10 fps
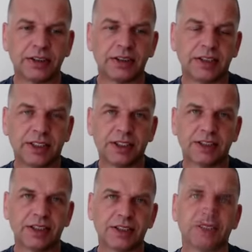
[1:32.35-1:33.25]

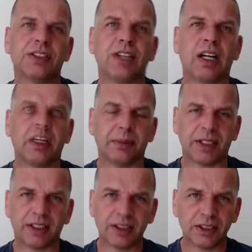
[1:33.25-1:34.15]
distance, and
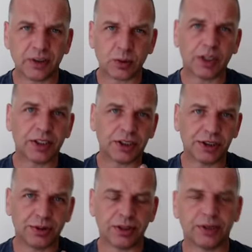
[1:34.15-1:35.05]
timing as well as you
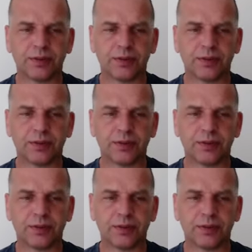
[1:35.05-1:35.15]
do,